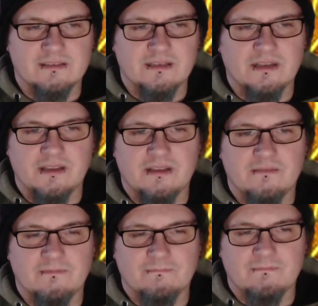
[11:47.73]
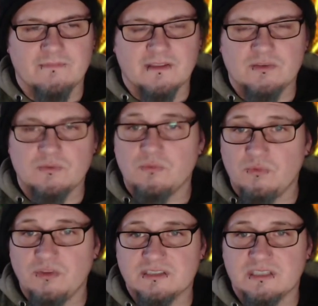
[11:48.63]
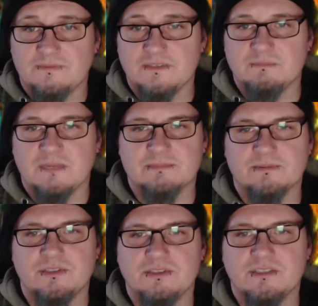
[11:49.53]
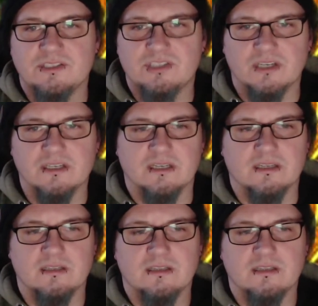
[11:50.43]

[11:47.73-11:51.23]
it's all this stuff is mass produced in China